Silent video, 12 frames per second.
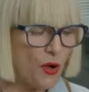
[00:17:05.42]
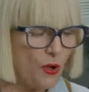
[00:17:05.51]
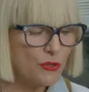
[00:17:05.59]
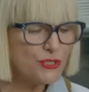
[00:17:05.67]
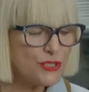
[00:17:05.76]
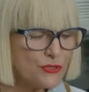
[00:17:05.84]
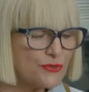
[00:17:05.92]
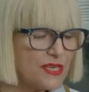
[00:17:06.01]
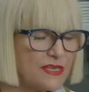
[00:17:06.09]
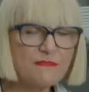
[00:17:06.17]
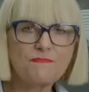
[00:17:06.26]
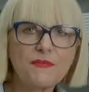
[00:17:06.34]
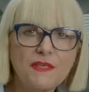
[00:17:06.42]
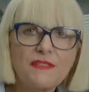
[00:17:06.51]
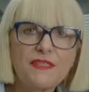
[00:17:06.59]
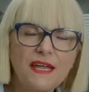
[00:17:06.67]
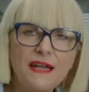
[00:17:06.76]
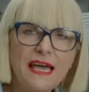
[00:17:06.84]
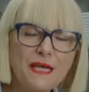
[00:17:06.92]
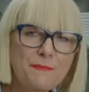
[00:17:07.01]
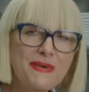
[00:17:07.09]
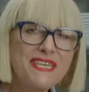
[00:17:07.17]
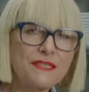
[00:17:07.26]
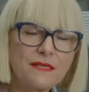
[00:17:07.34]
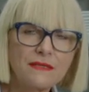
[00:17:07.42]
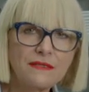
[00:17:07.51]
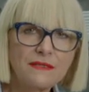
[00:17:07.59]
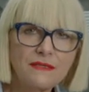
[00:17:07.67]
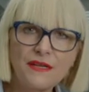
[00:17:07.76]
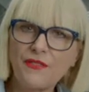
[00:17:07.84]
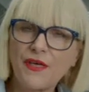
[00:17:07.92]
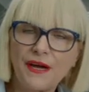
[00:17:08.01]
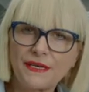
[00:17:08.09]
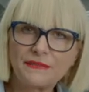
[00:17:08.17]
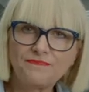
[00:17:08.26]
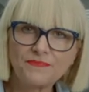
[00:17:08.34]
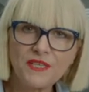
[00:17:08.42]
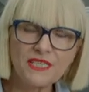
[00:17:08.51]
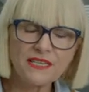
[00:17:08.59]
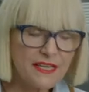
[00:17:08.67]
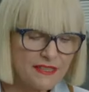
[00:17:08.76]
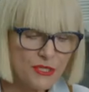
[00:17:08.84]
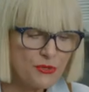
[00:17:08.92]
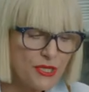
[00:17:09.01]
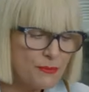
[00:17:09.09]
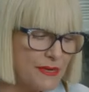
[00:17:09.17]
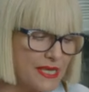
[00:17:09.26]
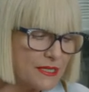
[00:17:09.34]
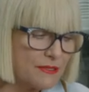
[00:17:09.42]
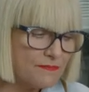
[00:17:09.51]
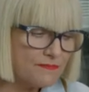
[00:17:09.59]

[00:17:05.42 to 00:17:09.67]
Also, they, they're like meat in there. It's like that you eat meat.